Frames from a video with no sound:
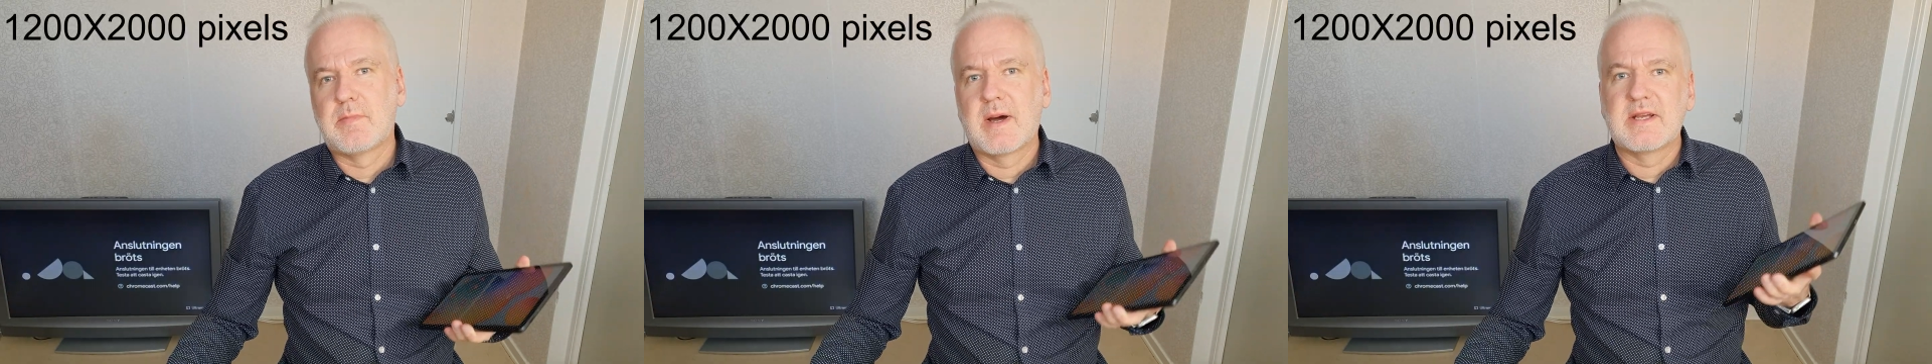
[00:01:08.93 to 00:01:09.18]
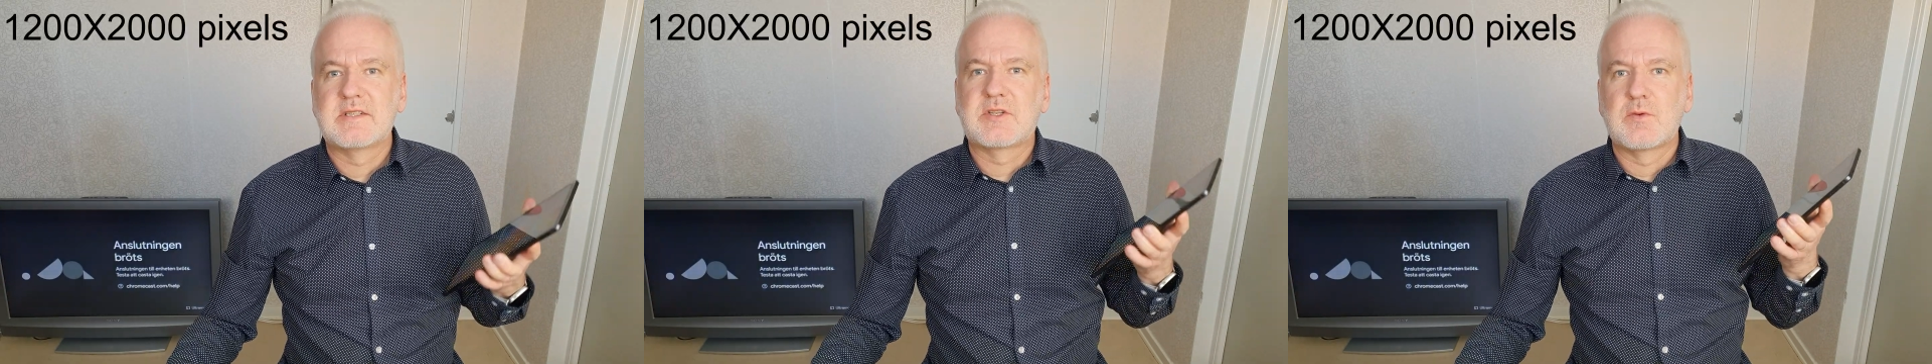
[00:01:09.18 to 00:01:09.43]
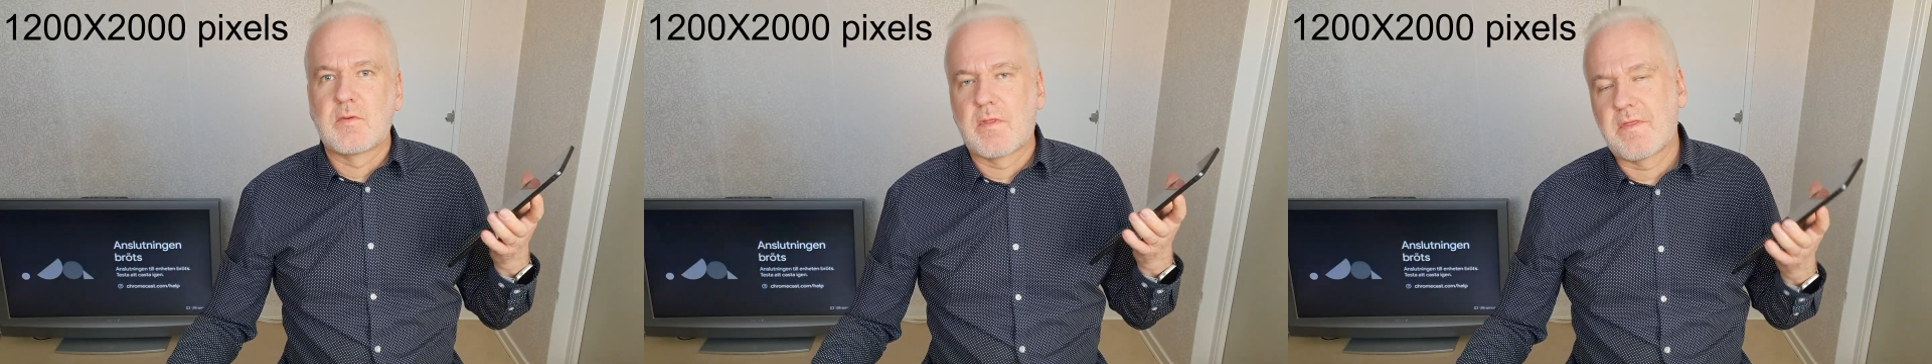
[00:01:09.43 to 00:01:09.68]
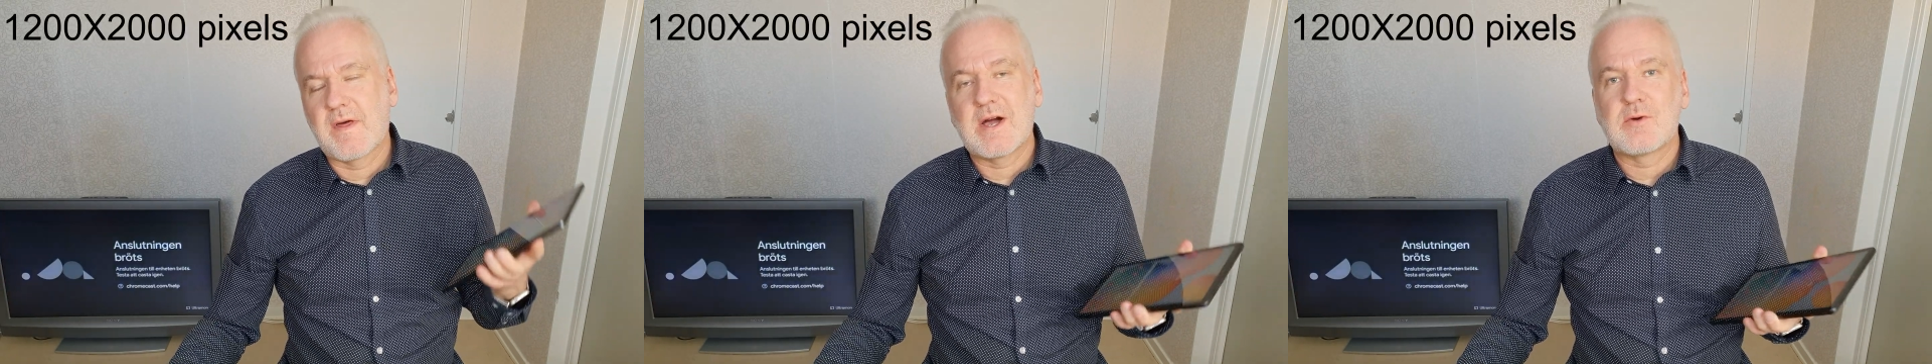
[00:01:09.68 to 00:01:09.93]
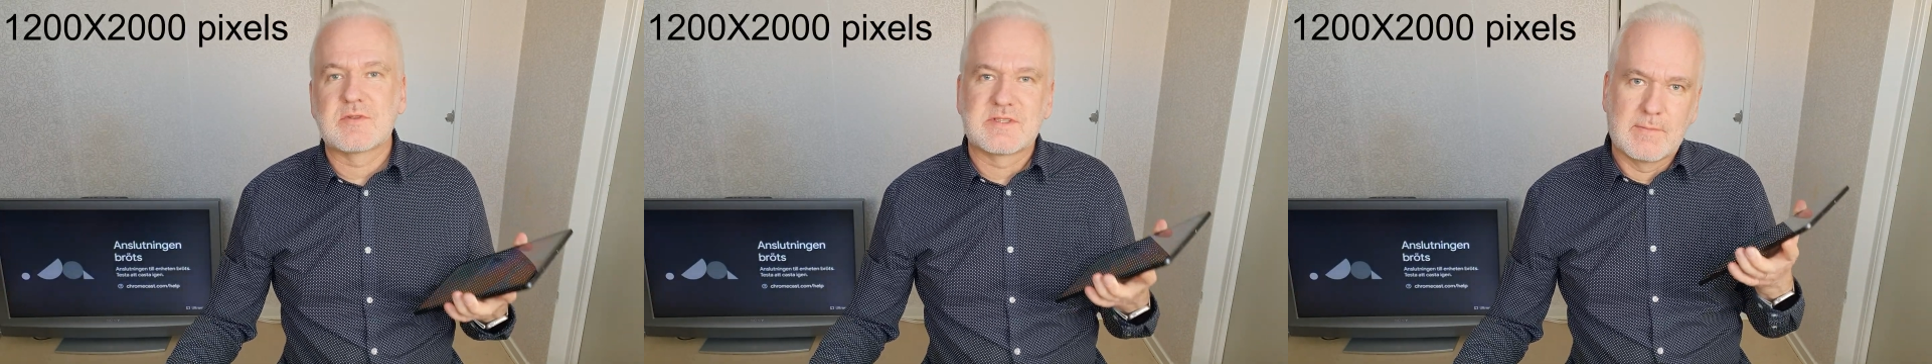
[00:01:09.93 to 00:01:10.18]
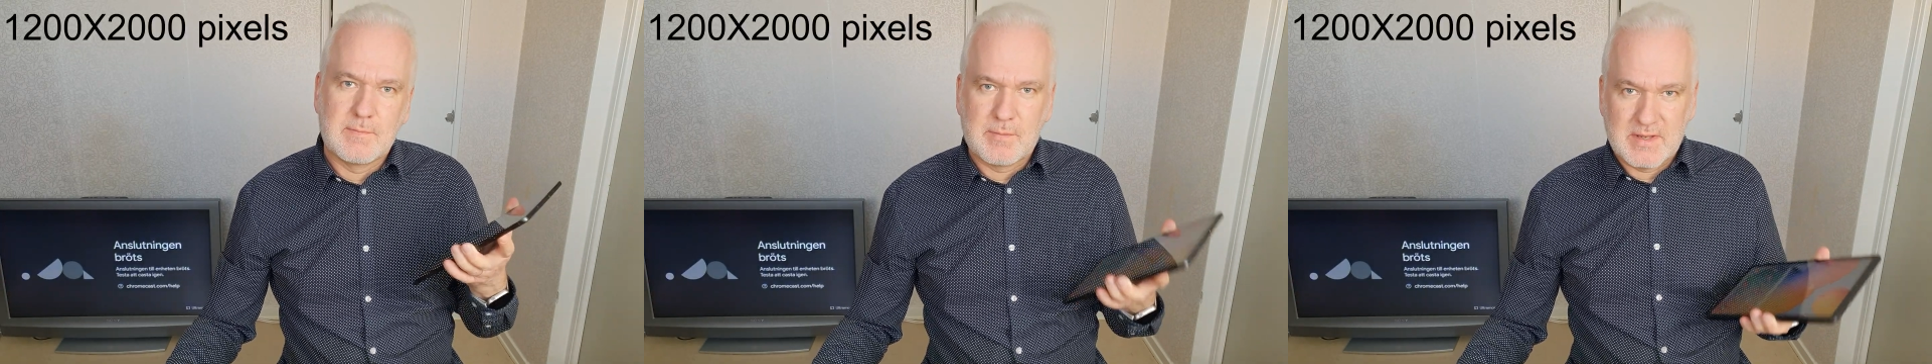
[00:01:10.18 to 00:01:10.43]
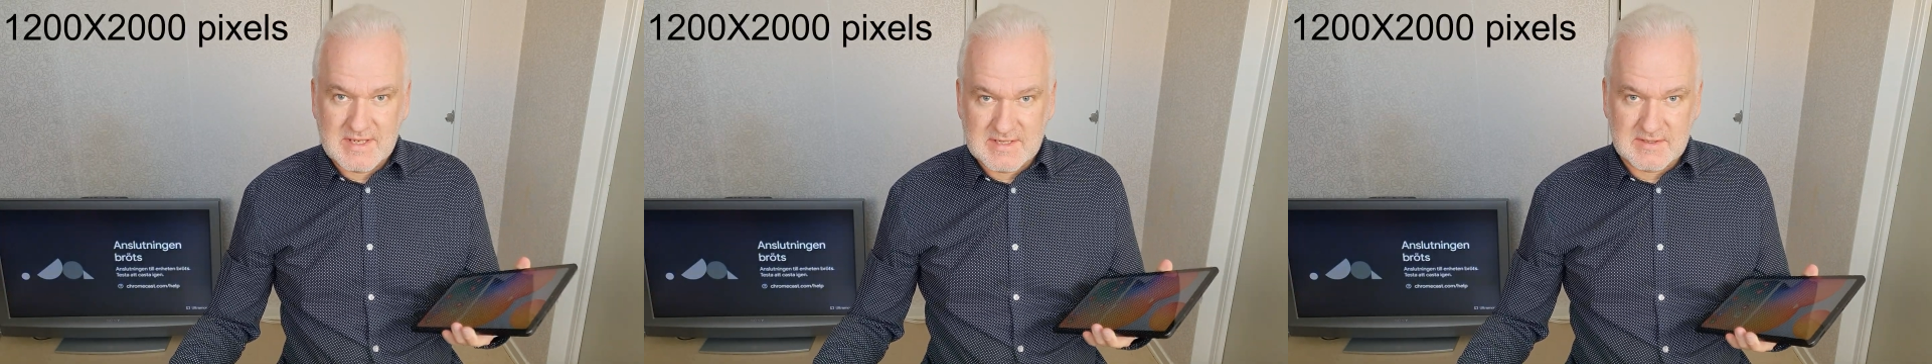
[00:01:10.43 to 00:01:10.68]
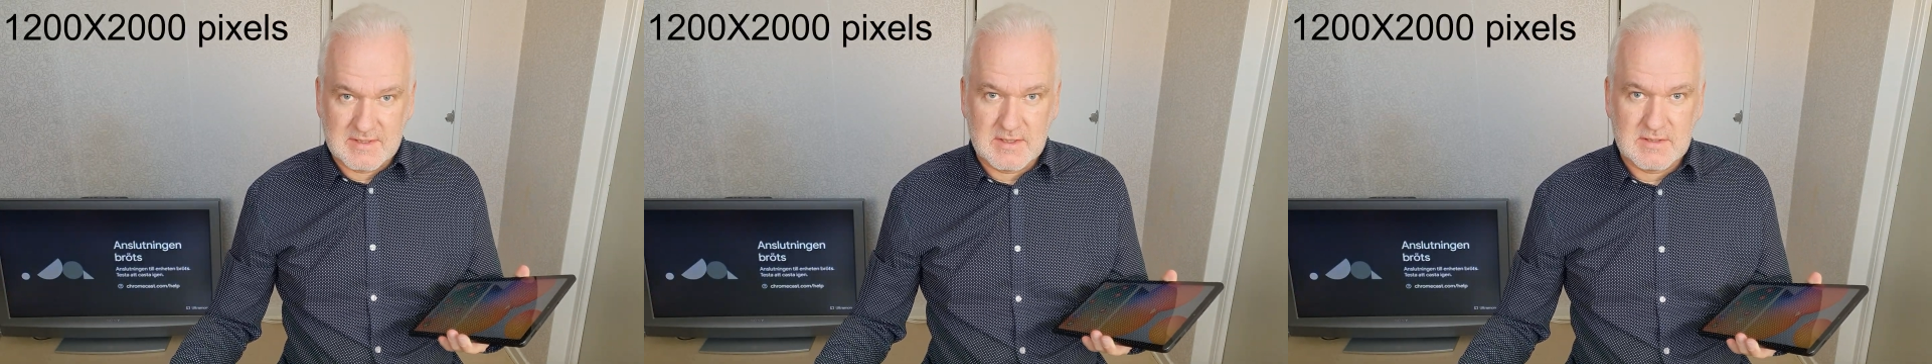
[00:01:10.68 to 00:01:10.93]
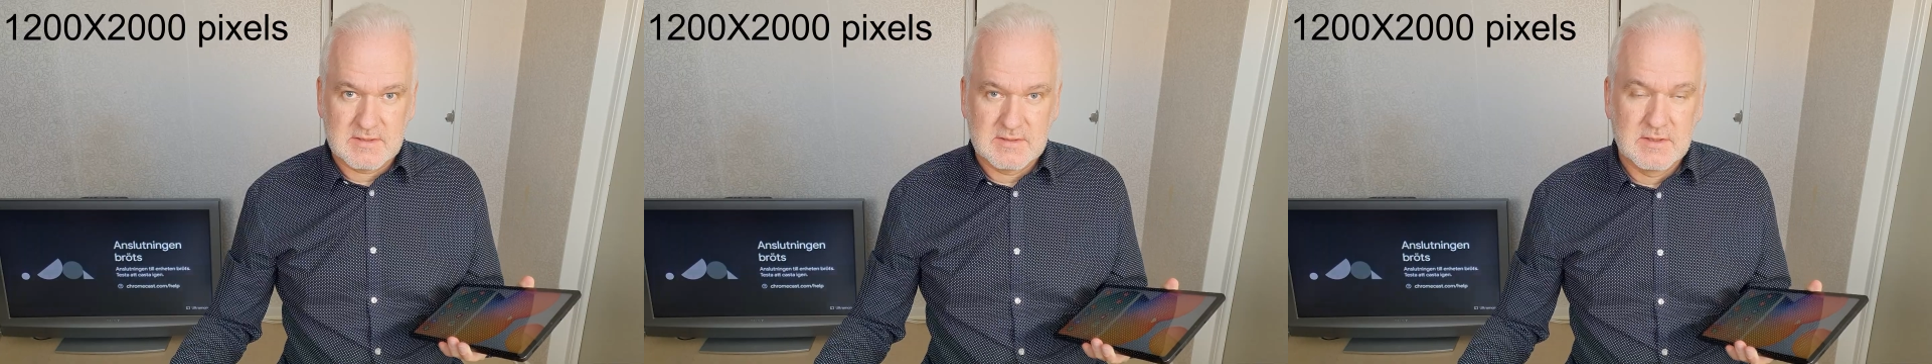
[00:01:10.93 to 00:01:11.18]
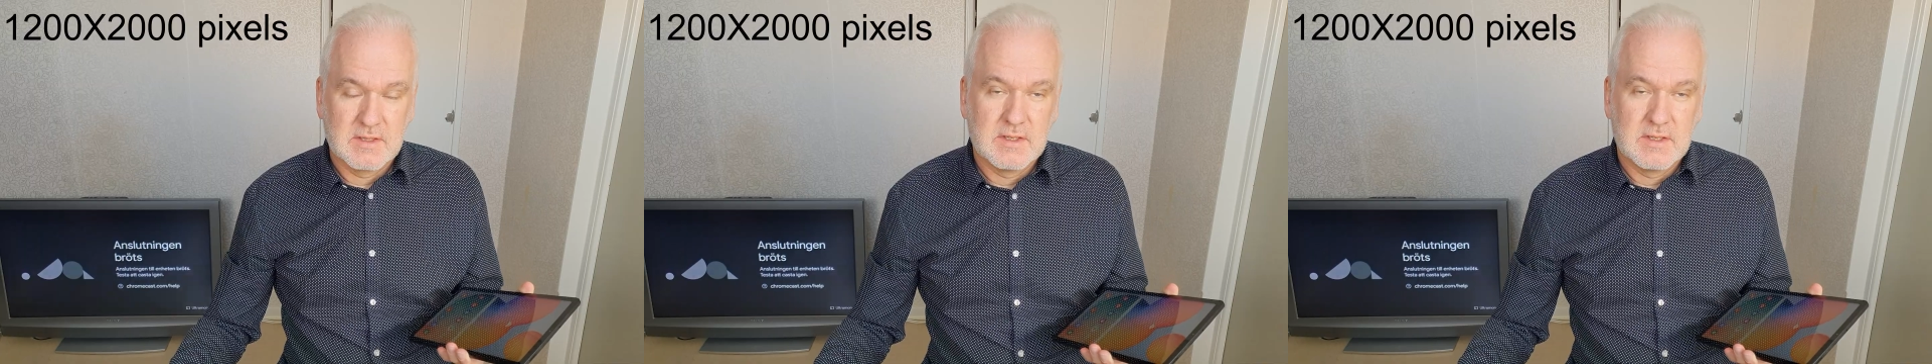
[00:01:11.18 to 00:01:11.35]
by 2000 pixels.